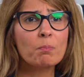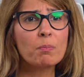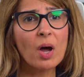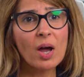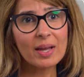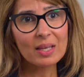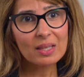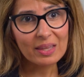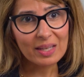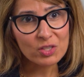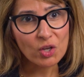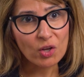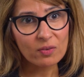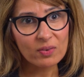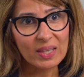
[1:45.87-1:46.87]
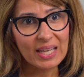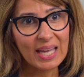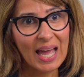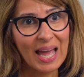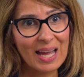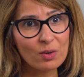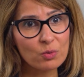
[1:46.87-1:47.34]
buying things over the
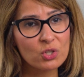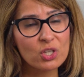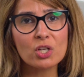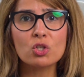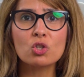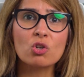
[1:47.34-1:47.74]
counter,